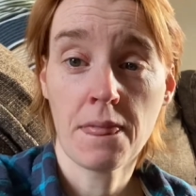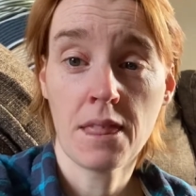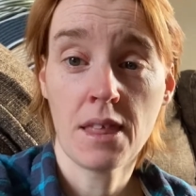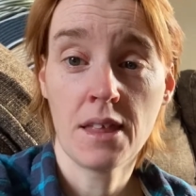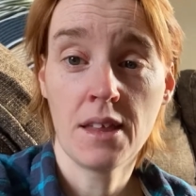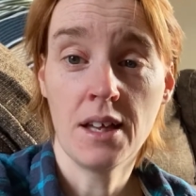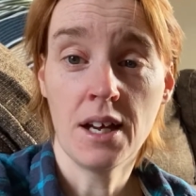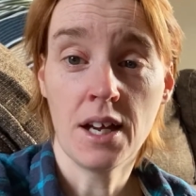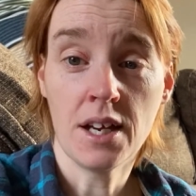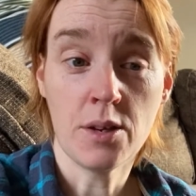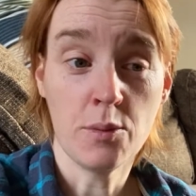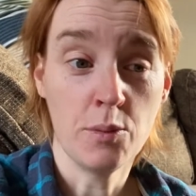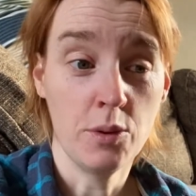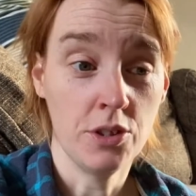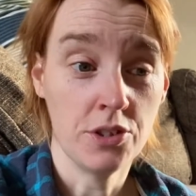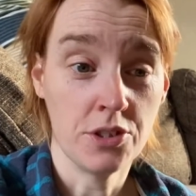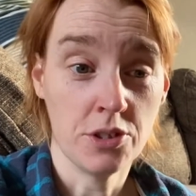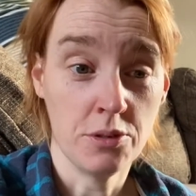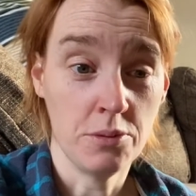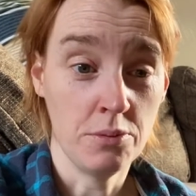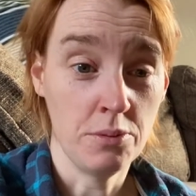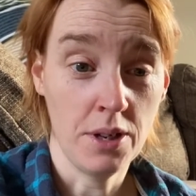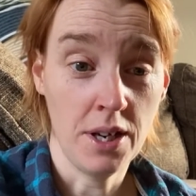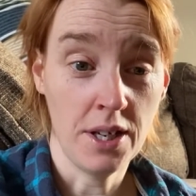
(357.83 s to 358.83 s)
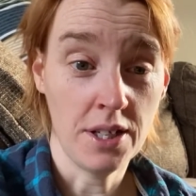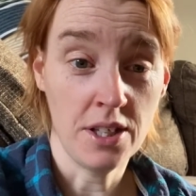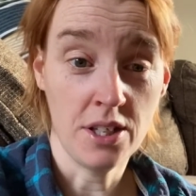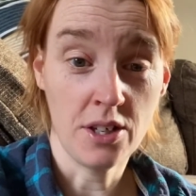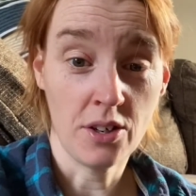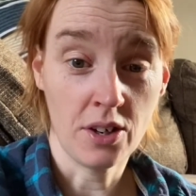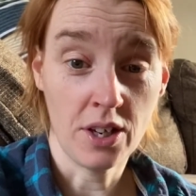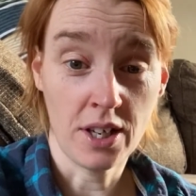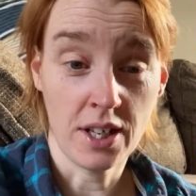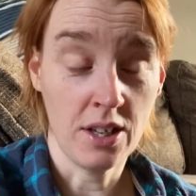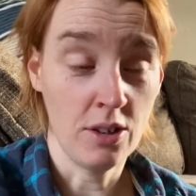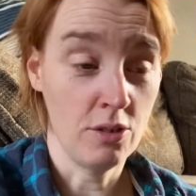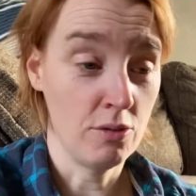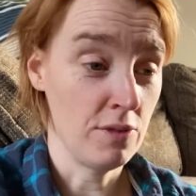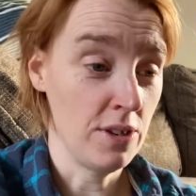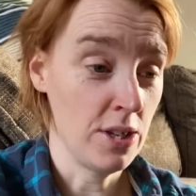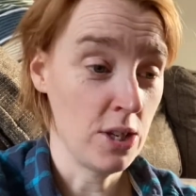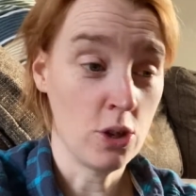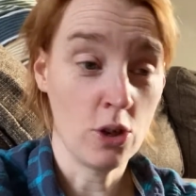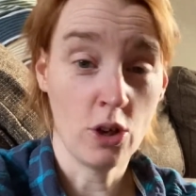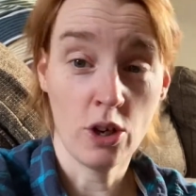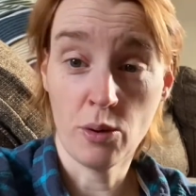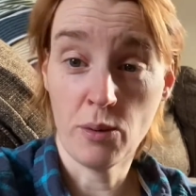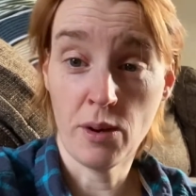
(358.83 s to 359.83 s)
And he will do, you know, like he'll
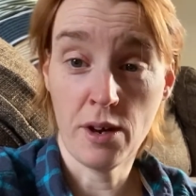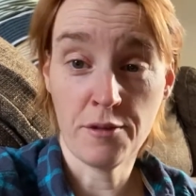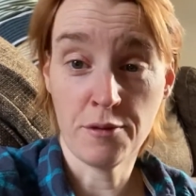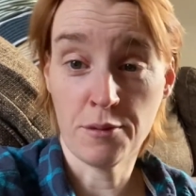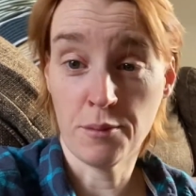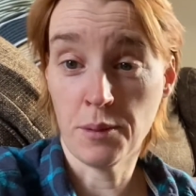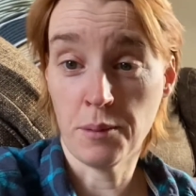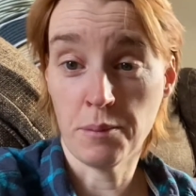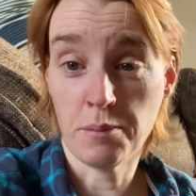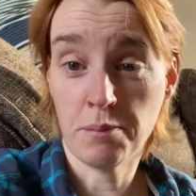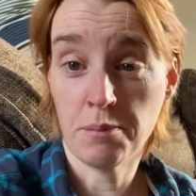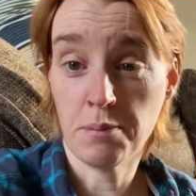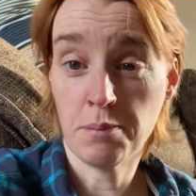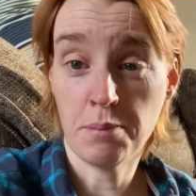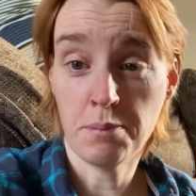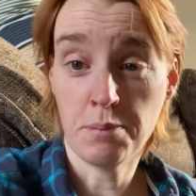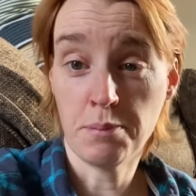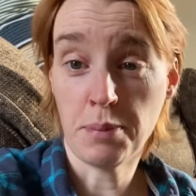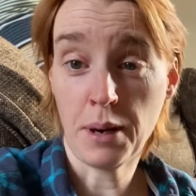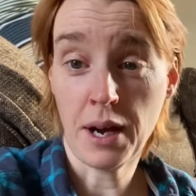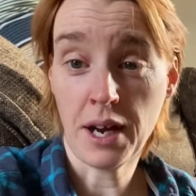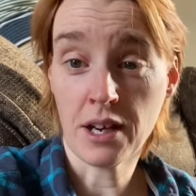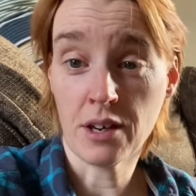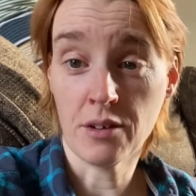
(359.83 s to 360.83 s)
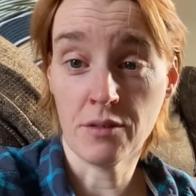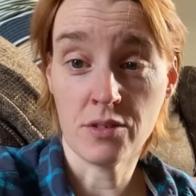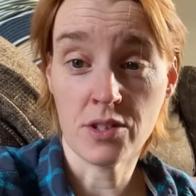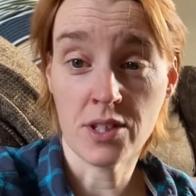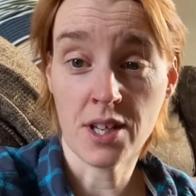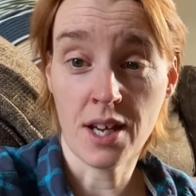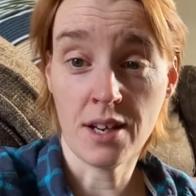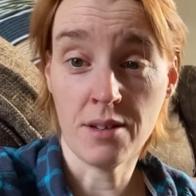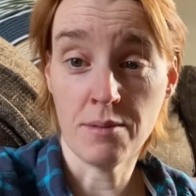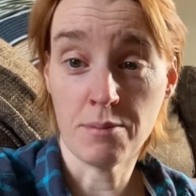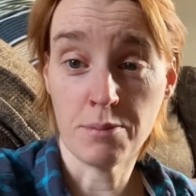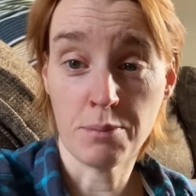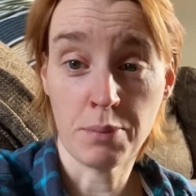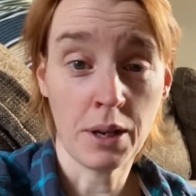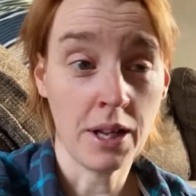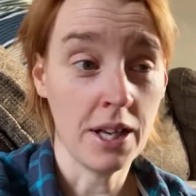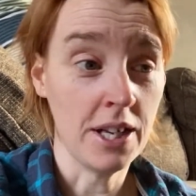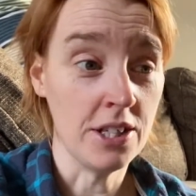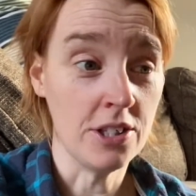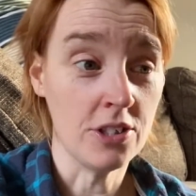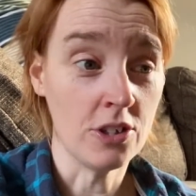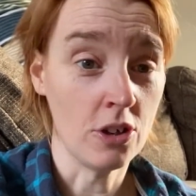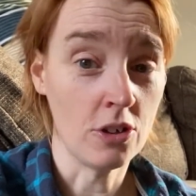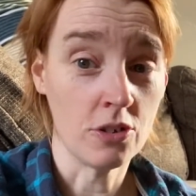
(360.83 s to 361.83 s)
recall away from a pack of 10
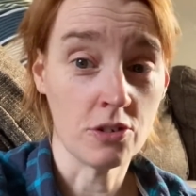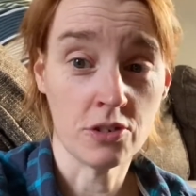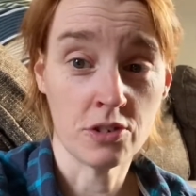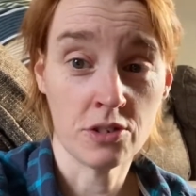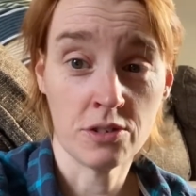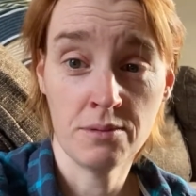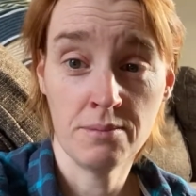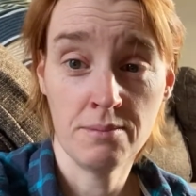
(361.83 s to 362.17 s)
playing dogs